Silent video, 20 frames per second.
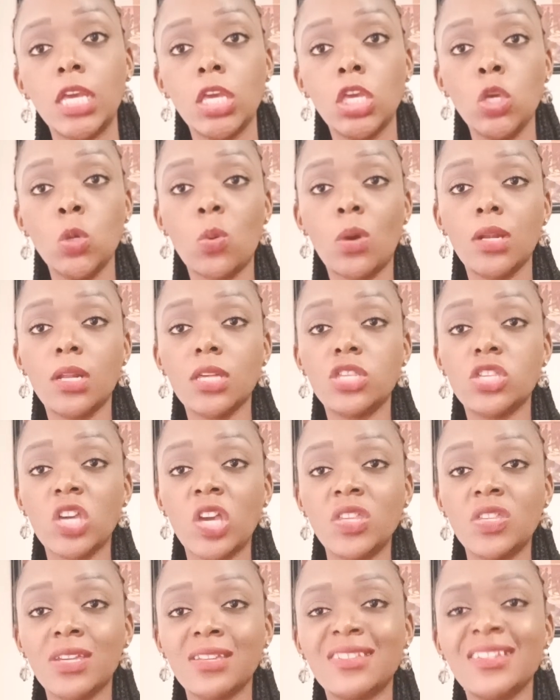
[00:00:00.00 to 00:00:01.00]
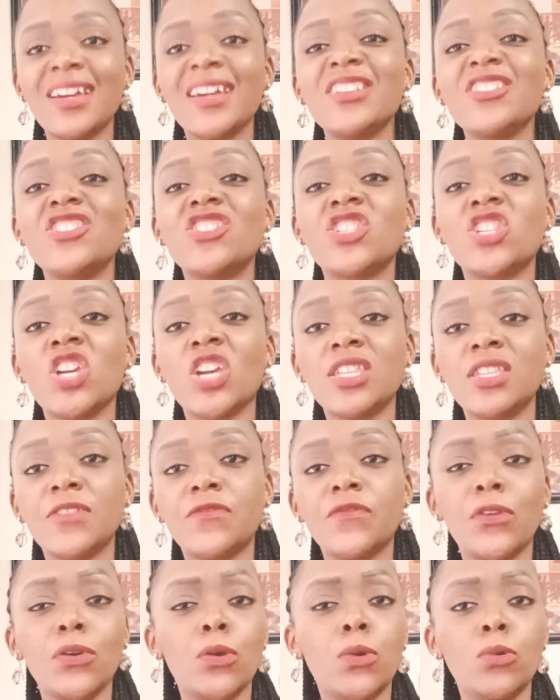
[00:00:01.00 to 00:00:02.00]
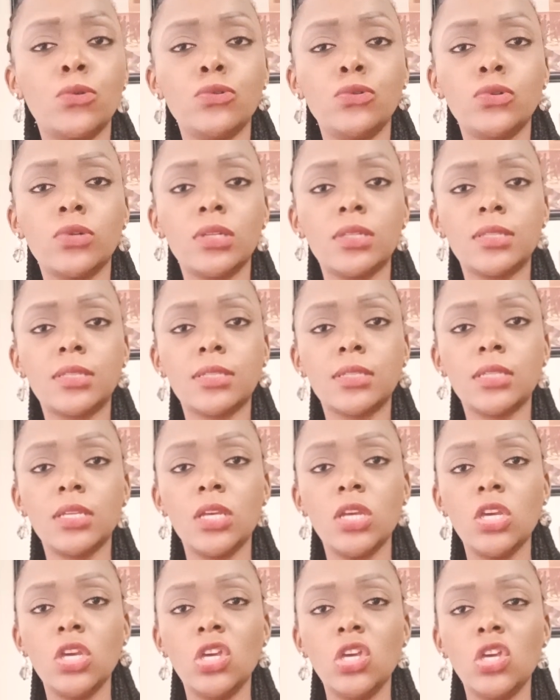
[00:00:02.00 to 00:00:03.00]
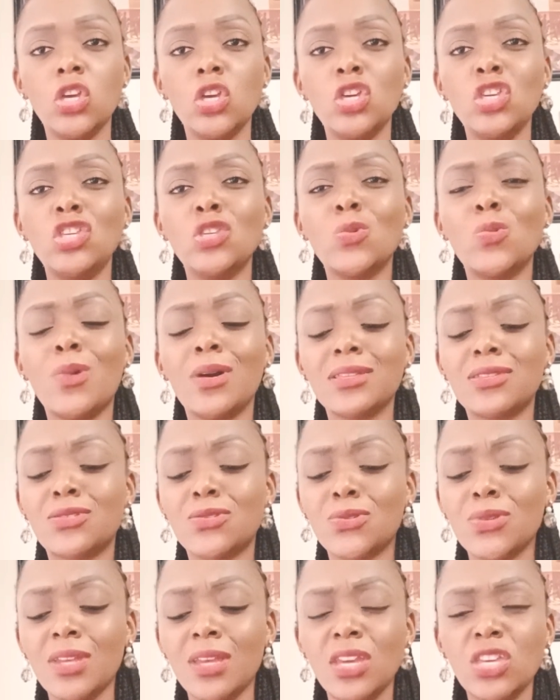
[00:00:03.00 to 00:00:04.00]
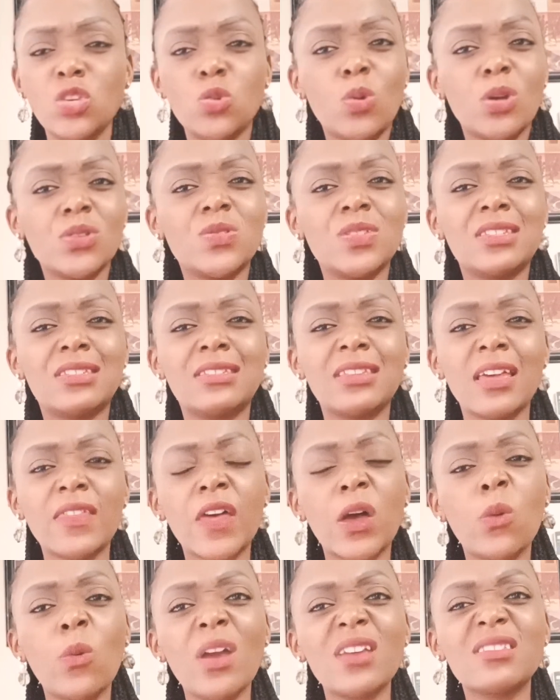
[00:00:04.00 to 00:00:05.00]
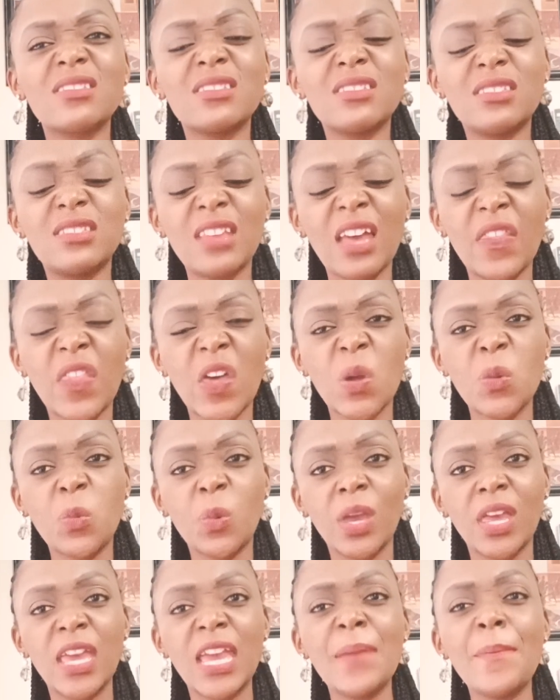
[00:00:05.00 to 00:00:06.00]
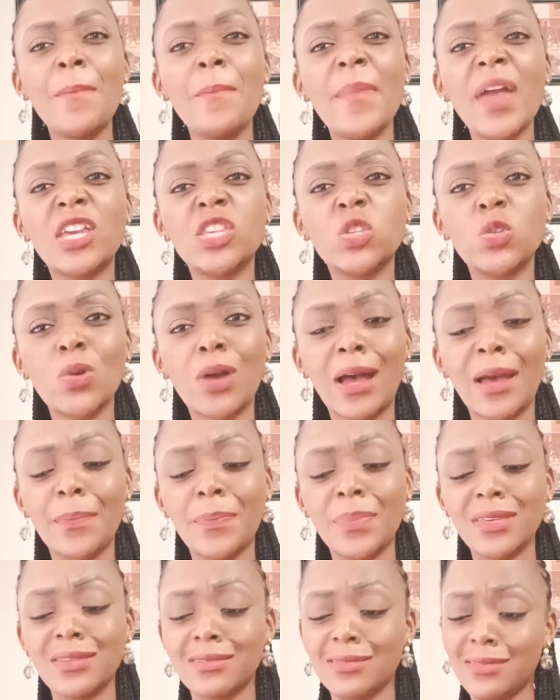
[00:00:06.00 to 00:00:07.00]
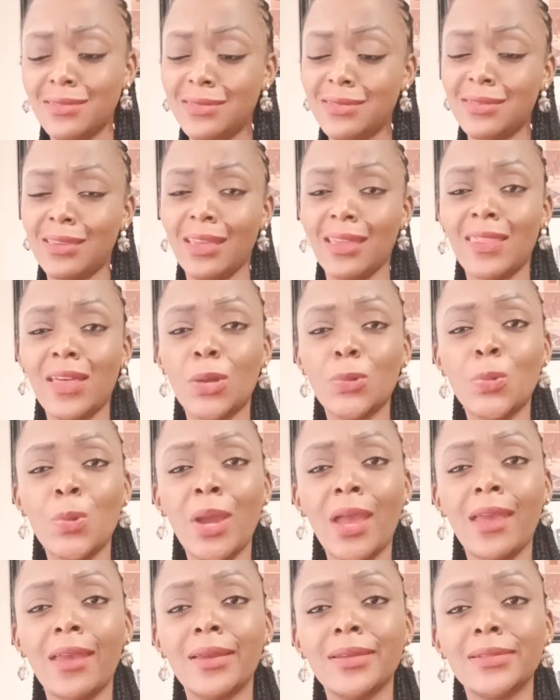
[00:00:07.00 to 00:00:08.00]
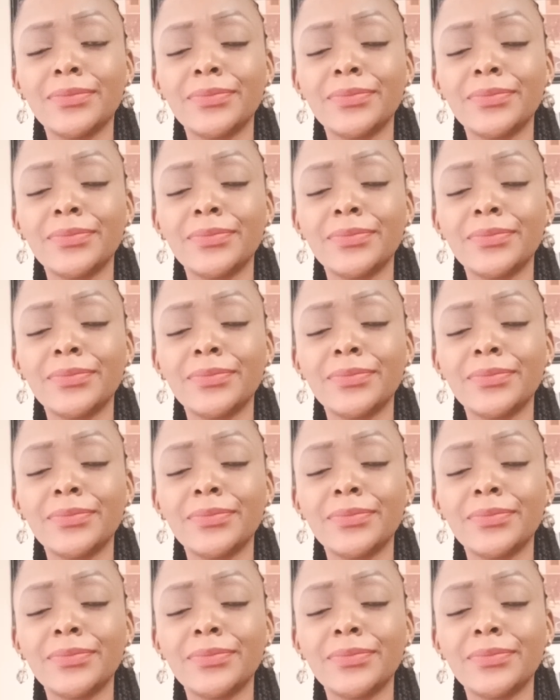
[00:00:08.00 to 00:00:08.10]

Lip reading: You want to change it? Change it for your own good. You want to stay that way? Stay that way. It makes you happy. Stay that way.